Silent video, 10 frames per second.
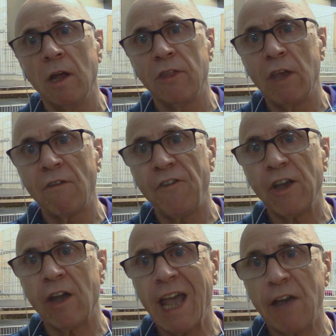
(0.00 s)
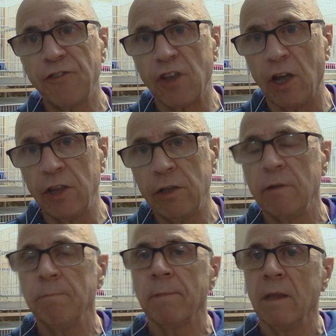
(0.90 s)
The other thing I have done
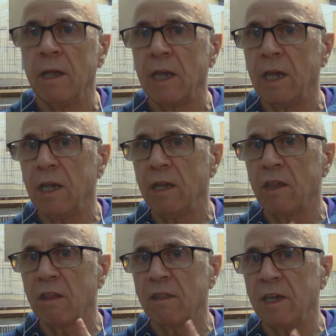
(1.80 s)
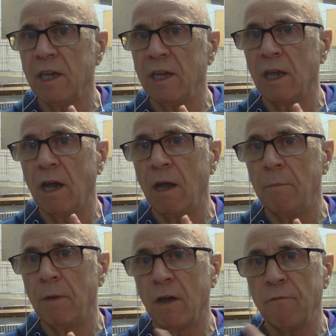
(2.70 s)
is
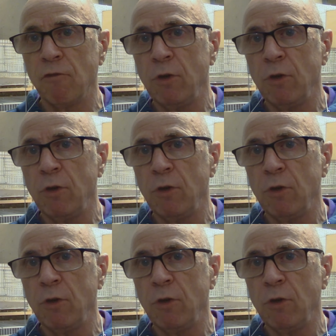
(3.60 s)
I've